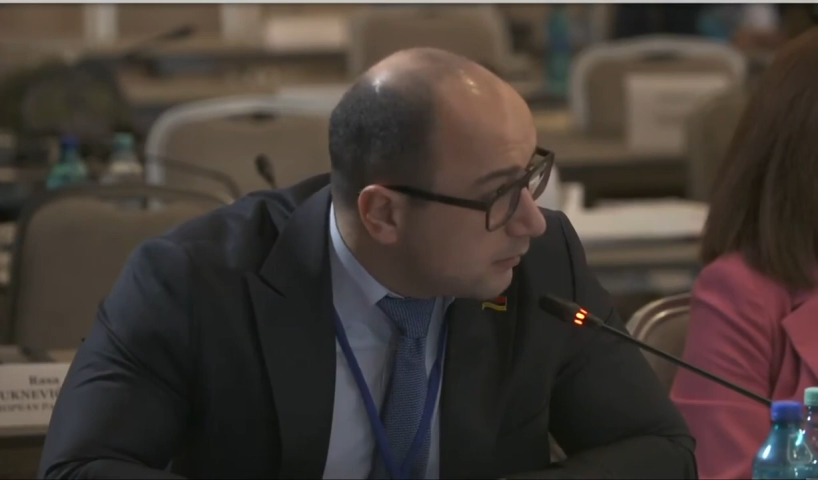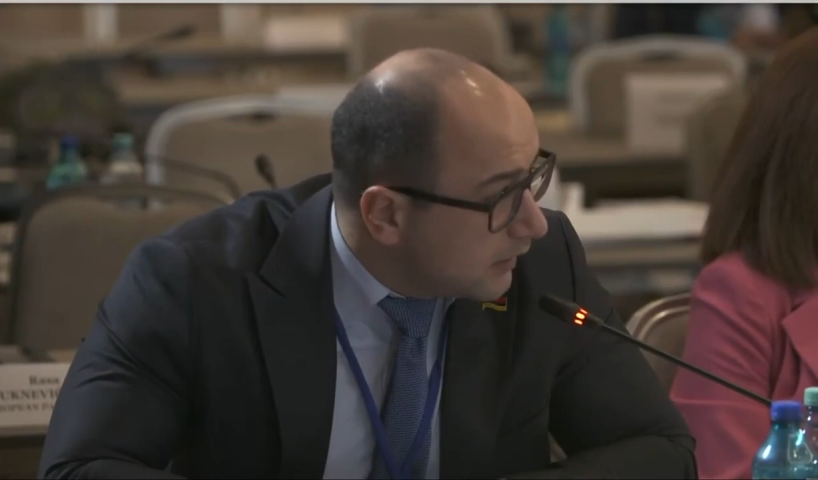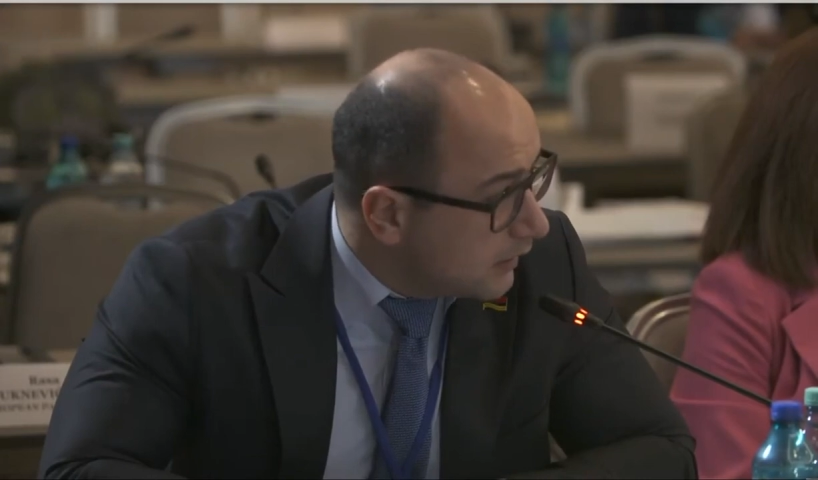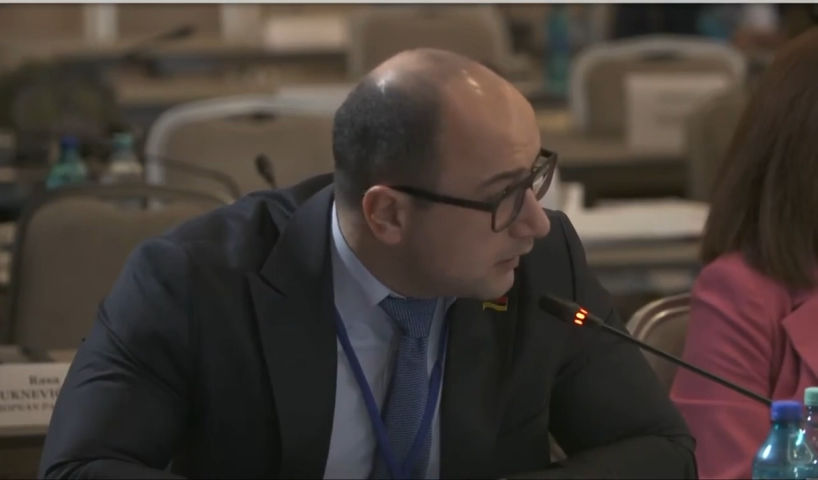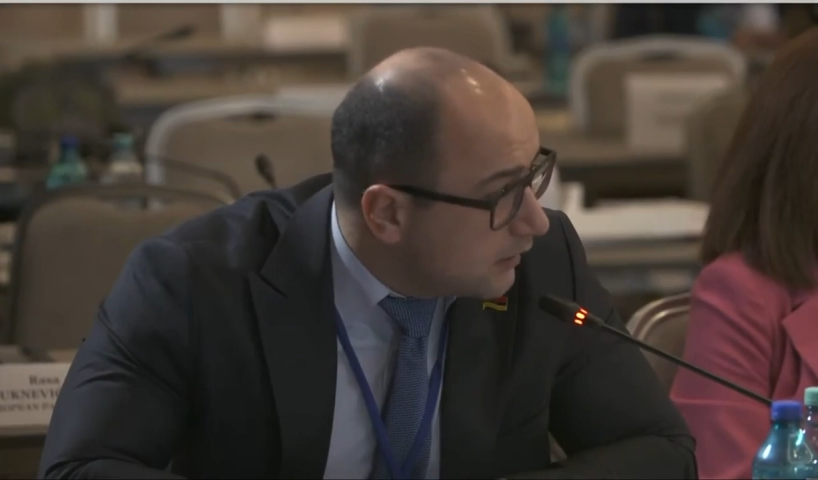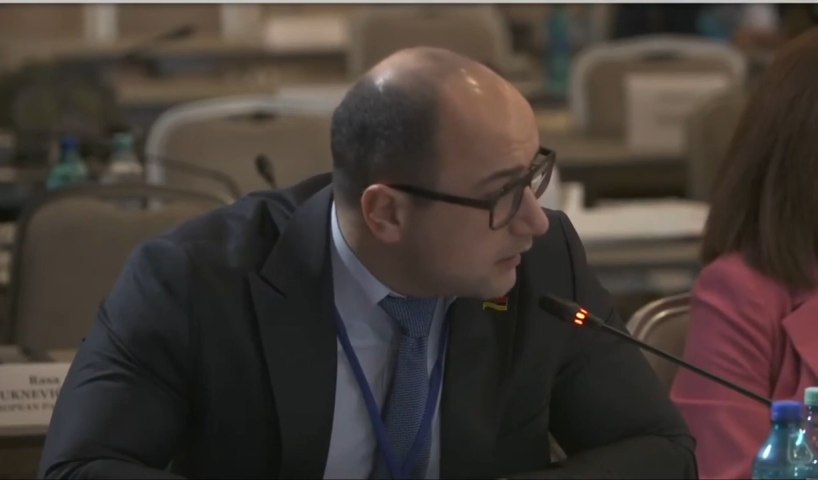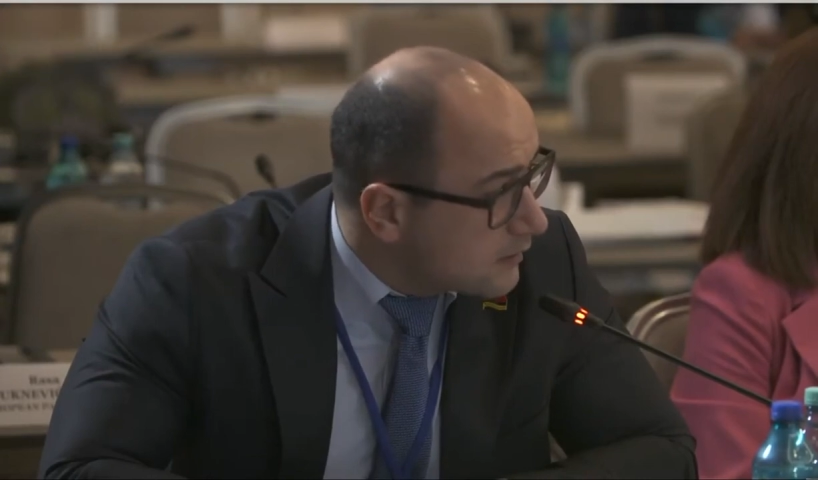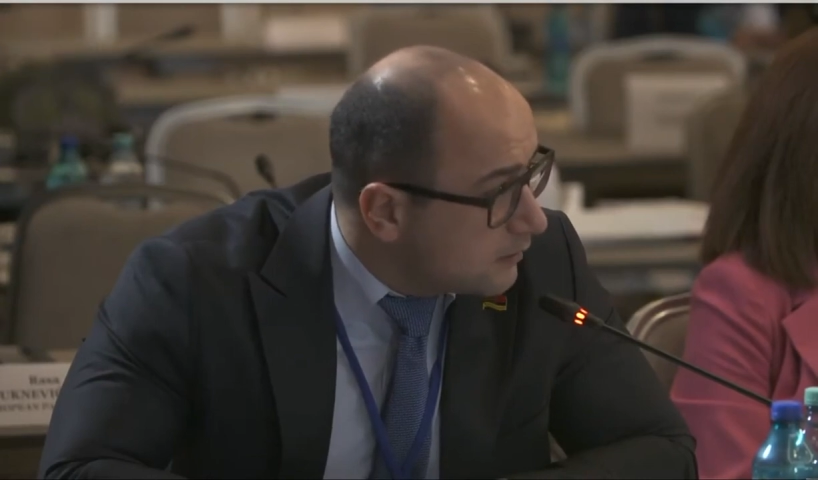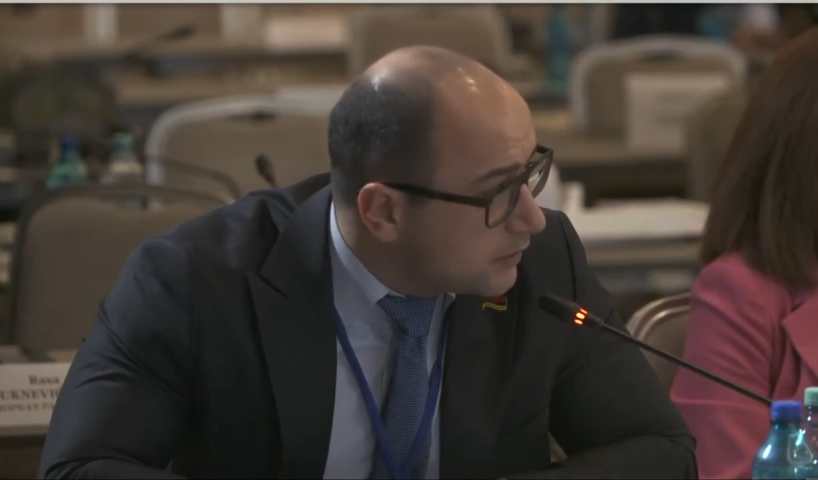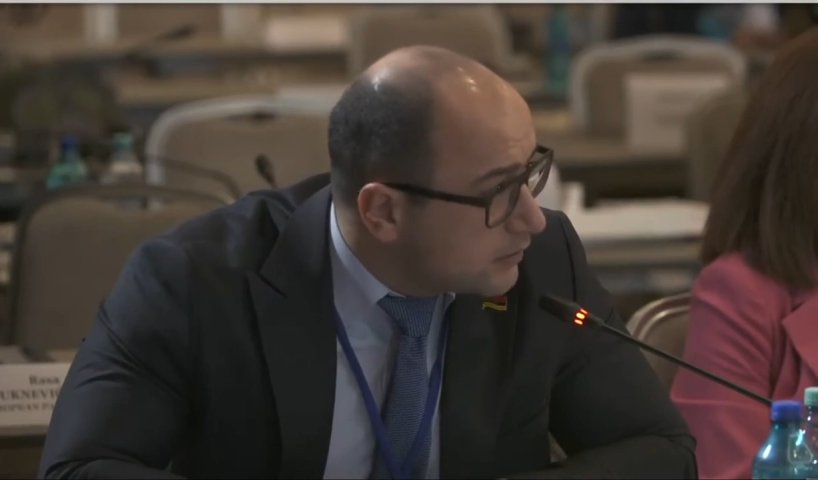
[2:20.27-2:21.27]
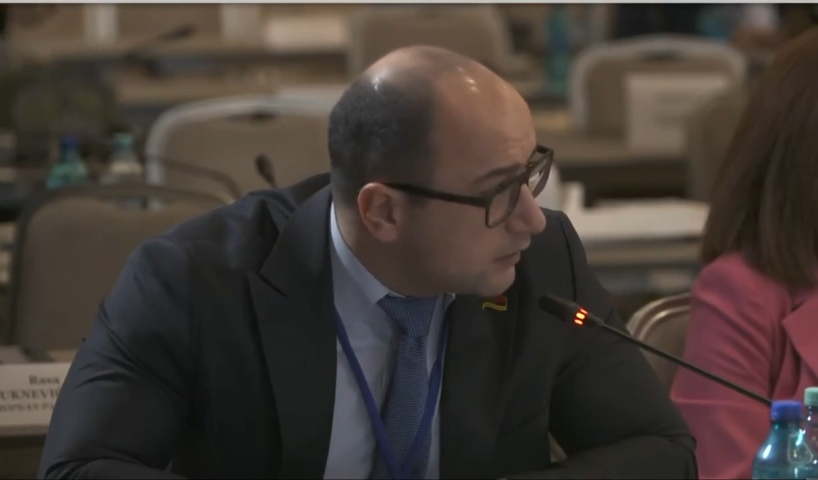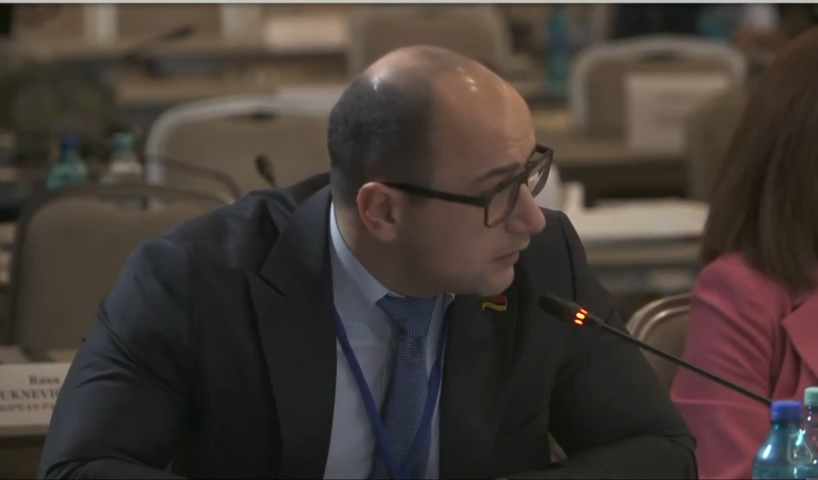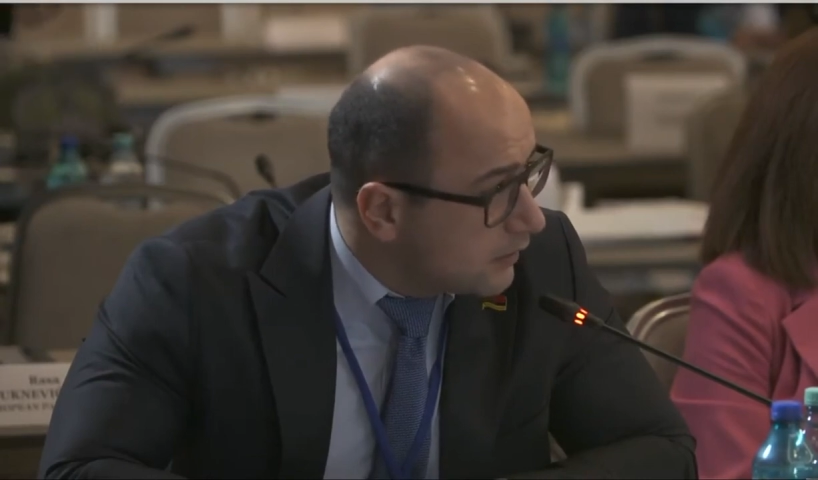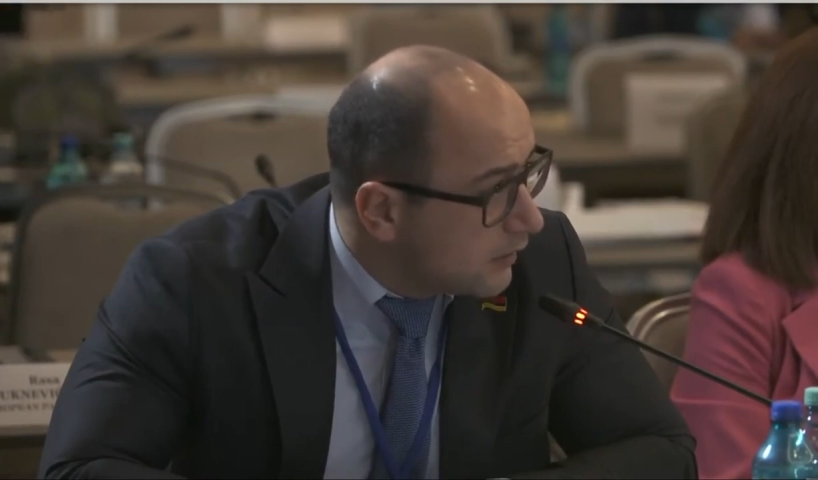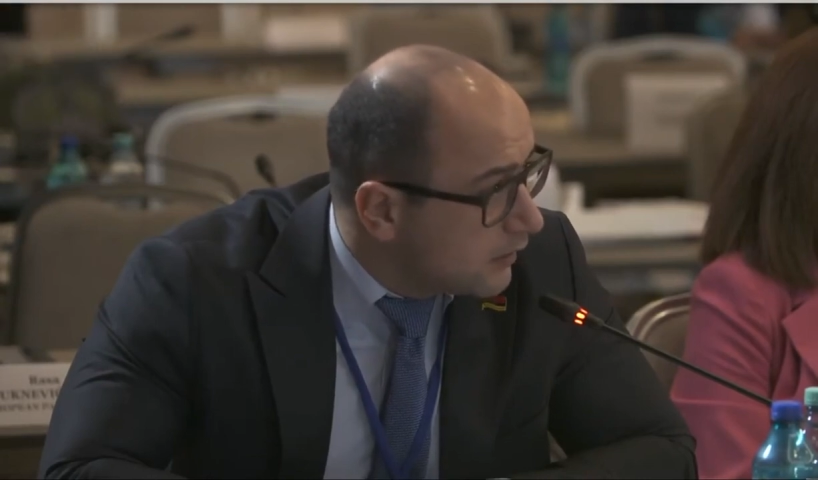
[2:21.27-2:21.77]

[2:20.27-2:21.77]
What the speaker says: Armenia and Azerbaijan.